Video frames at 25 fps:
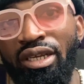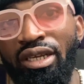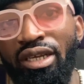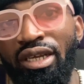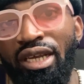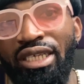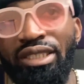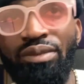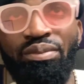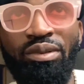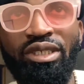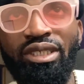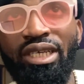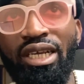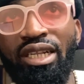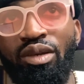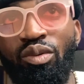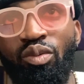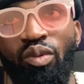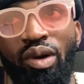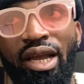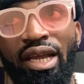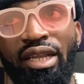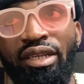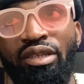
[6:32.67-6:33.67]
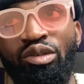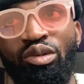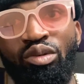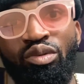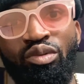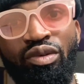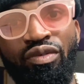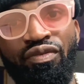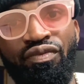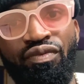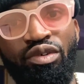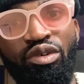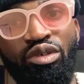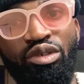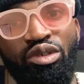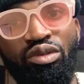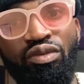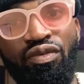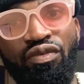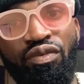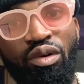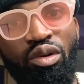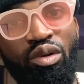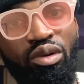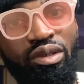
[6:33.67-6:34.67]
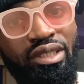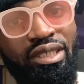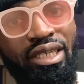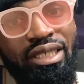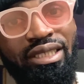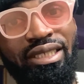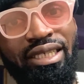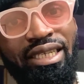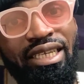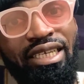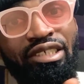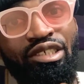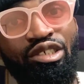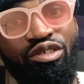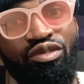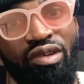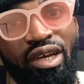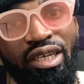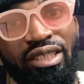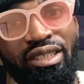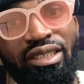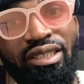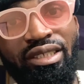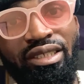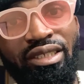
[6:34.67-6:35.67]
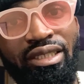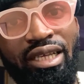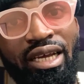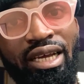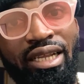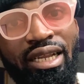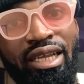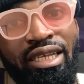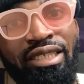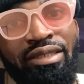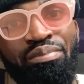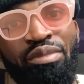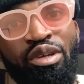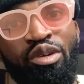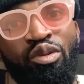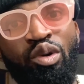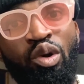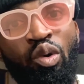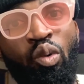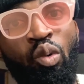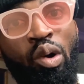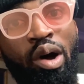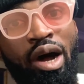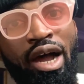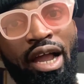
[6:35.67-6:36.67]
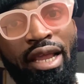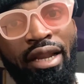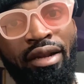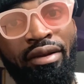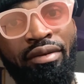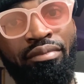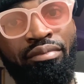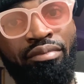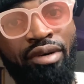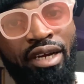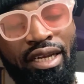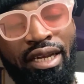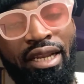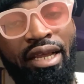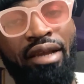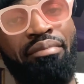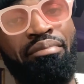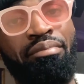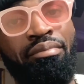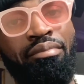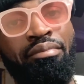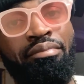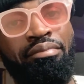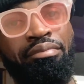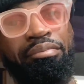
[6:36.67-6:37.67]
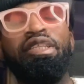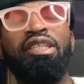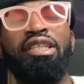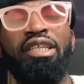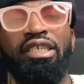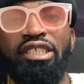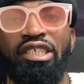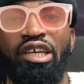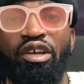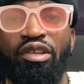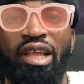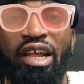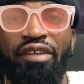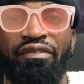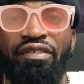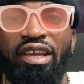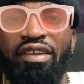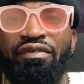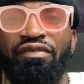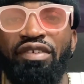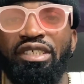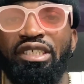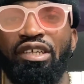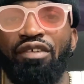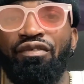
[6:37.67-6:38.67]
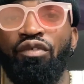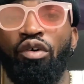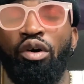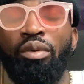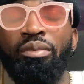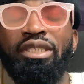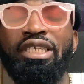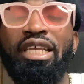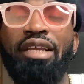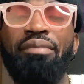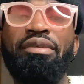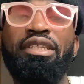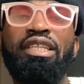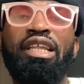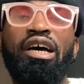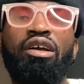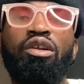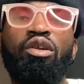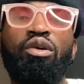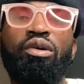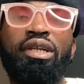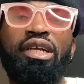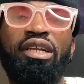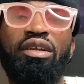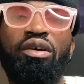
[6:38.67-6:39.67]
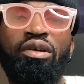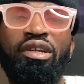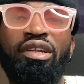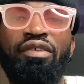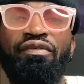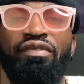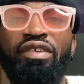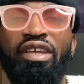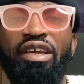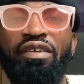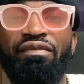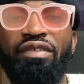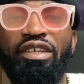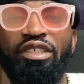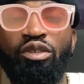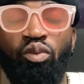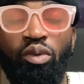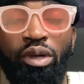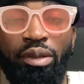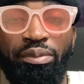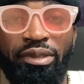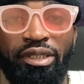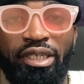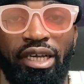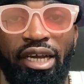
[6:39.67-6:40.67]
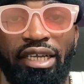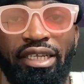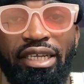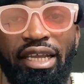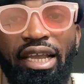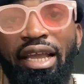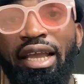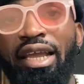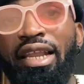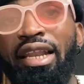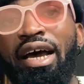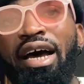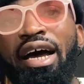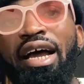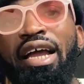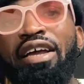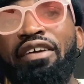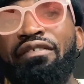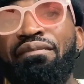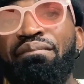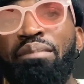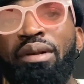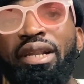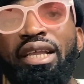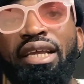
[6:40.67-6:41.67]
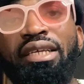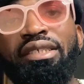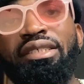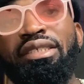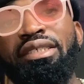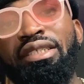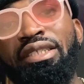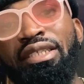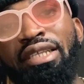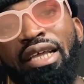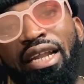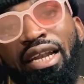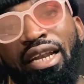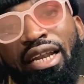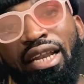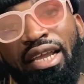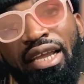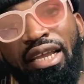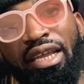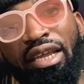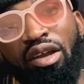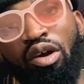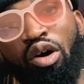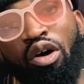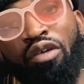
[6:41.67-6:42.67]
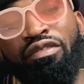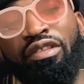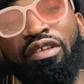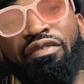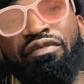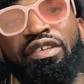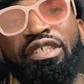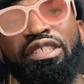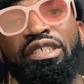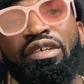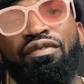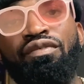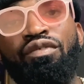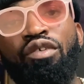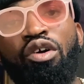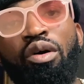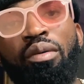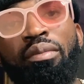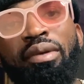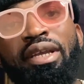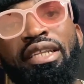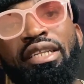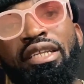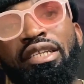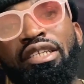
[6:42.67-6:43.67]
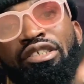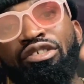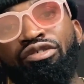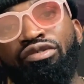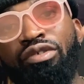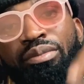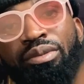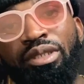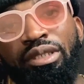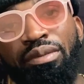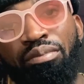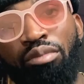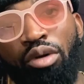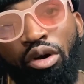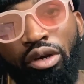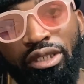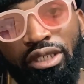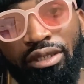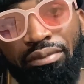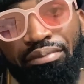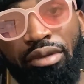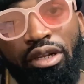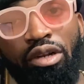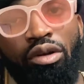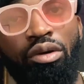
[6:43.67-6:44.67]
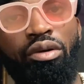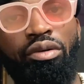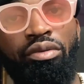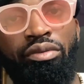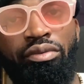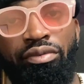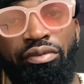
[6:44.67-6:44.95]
especially when you refuse to follow certain instructions that is being required by them. The South African visa forms can be downloaded on the VFS website, and I have placed the link of the visa form in the description box below.